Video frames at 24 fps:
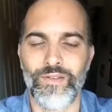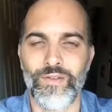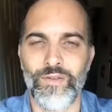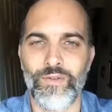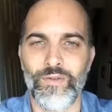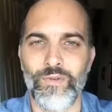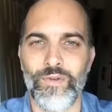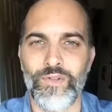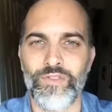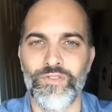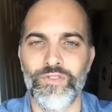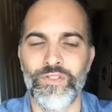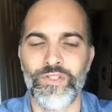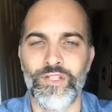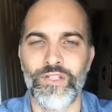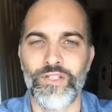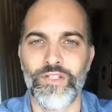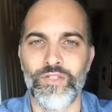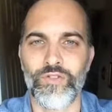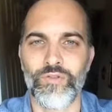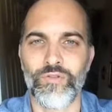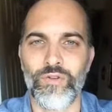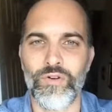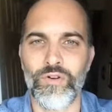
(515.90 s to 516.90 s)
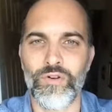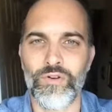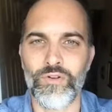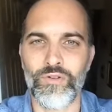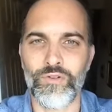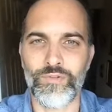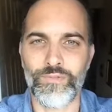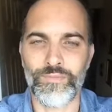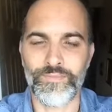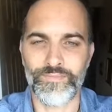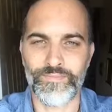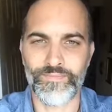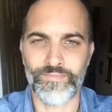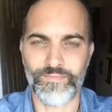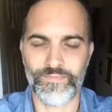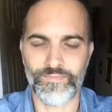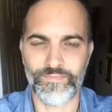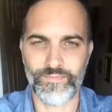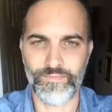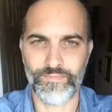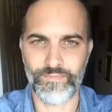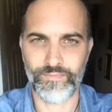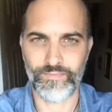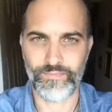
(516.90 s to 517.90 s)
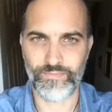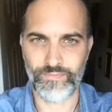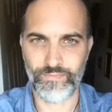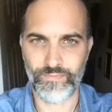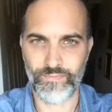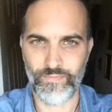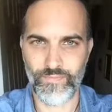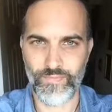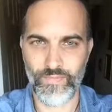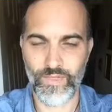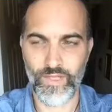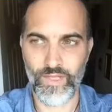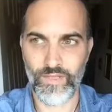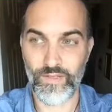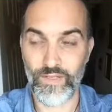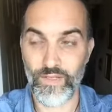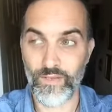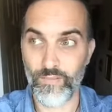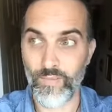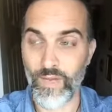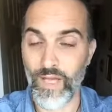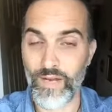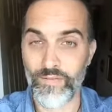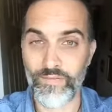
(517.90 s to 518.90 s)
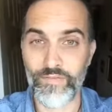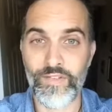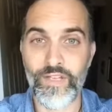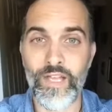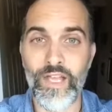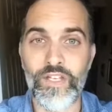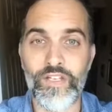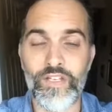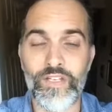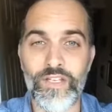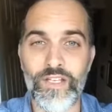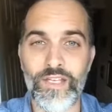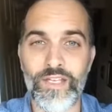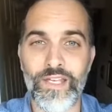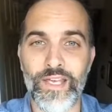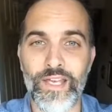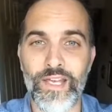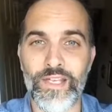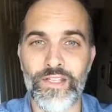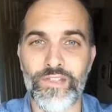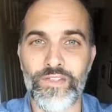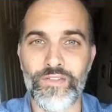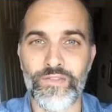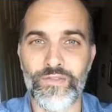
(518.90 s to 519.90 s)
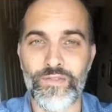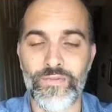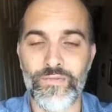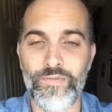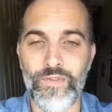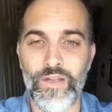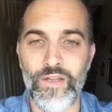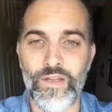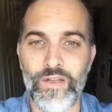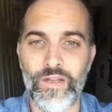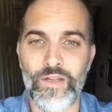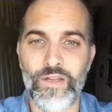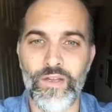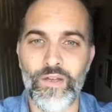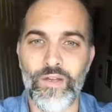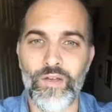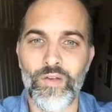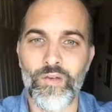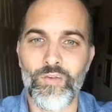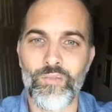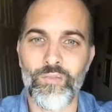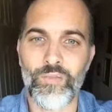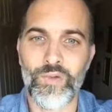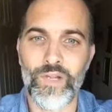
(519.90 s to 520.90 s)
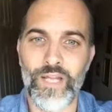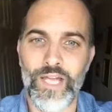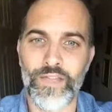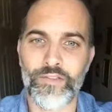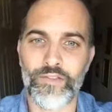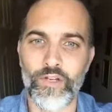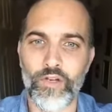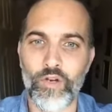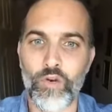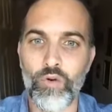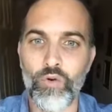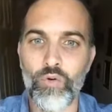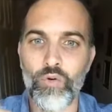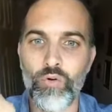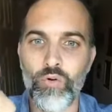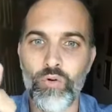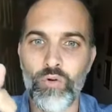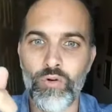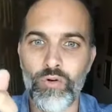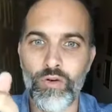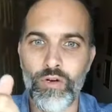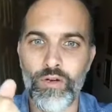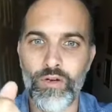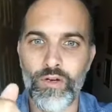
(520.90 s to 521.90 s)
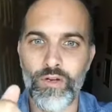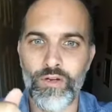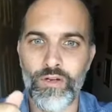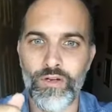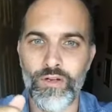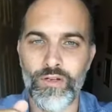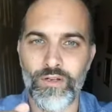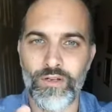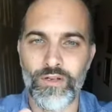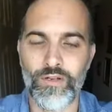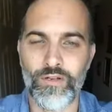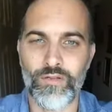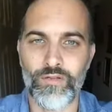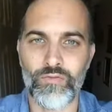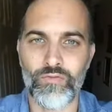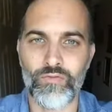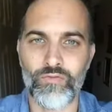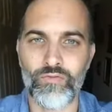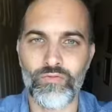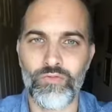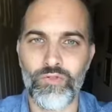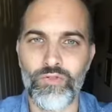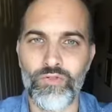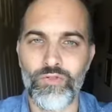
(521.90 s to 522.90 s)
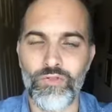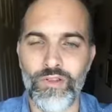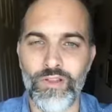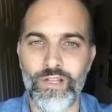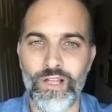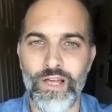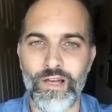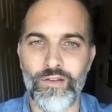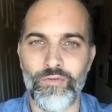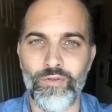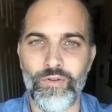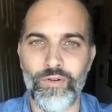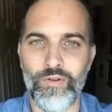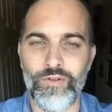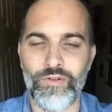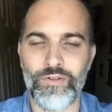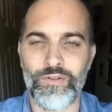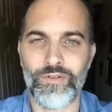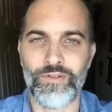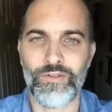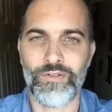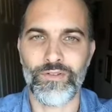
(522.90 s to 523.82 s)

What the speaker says: wants to control the amount of tension it gets. But at the core root level,